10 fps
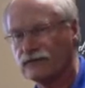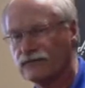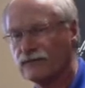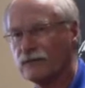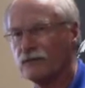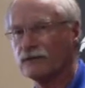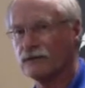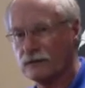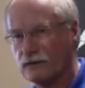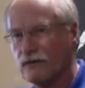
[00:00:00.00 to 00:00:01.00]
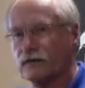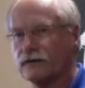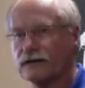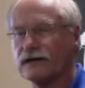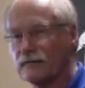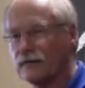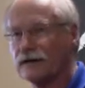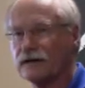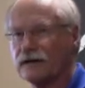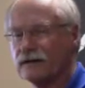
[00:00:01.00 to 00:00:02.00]
from the motor to oil the upper
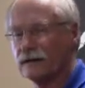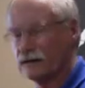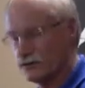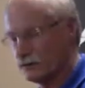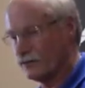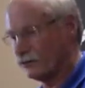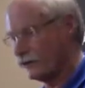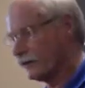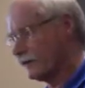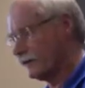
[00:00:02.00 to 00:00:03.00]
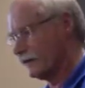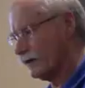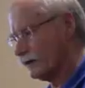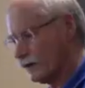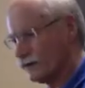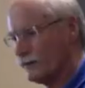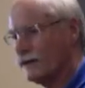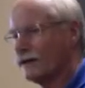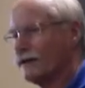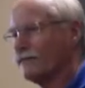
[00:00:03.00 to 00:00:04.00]
end should be working. Fired the
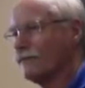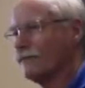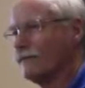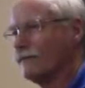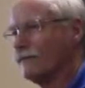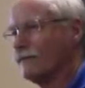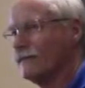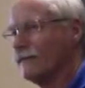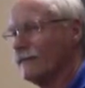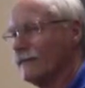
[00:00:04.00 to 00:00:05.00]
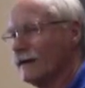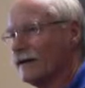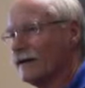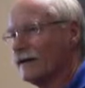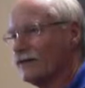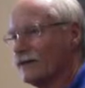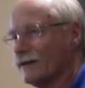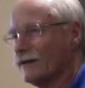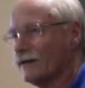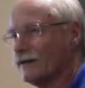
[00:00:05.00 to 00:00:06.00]
bike up, and that's when
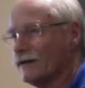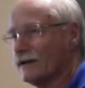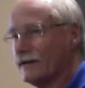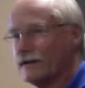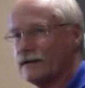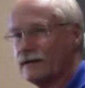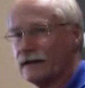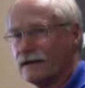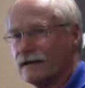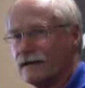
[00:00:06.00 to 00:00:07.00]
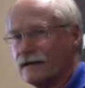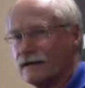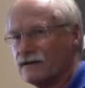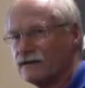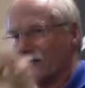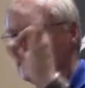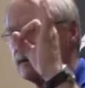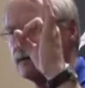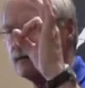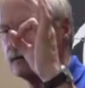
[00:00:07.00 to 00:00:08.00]
I just about had a heart attack. Zero